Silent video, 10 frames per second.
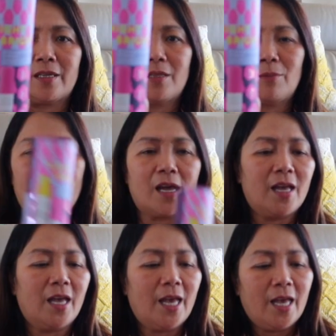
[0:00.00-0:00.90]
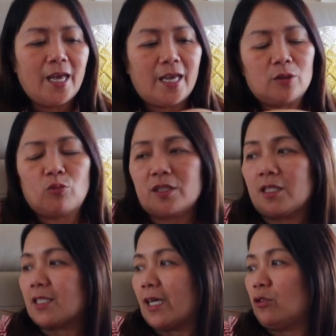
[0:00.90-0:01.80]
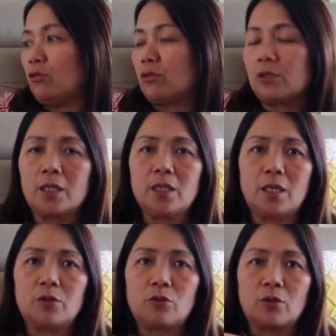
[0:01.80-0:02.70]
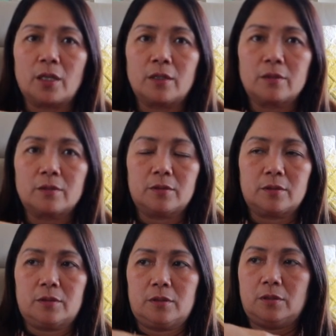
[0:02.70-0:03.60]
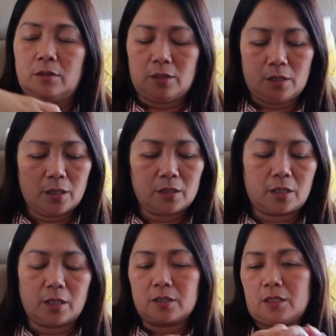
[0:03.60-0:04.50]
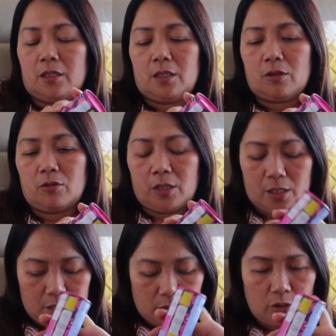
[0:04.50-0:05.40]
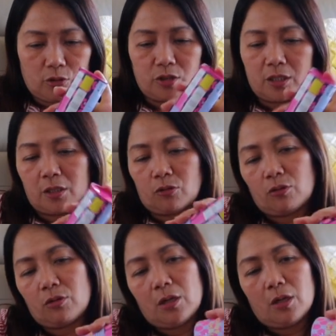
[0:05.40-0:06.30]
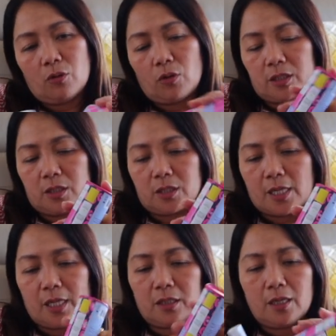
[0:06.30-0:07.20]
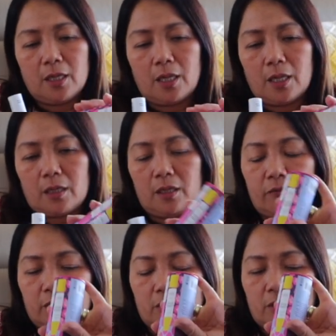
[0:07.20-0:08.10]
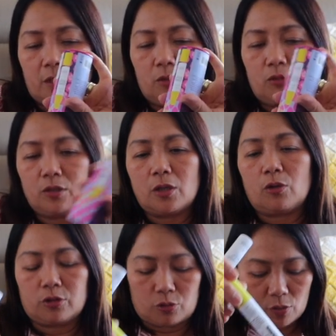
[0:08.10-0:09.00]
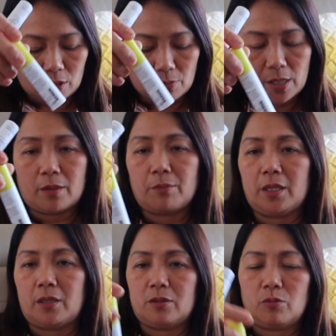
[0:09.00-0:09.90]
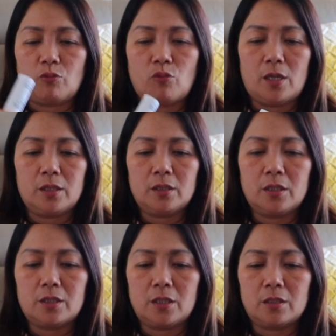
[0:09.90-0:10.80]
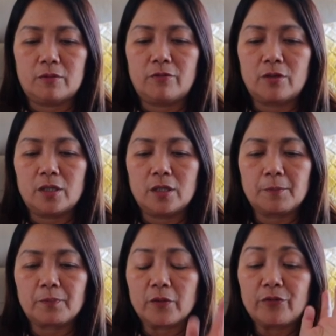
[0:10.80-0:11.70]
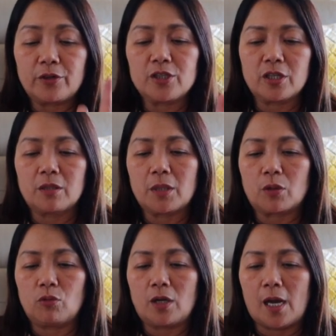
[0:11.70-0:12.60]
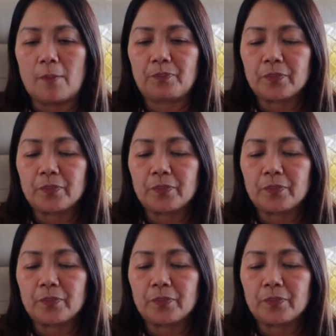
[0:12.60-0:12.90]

niyan, di ba? And what's inside, yung naging ano ko rin. Interesting din ako. Naging curious din ako what's inside. And if it's really good, I also wanna buy a bigger one. This is Virgin Marula.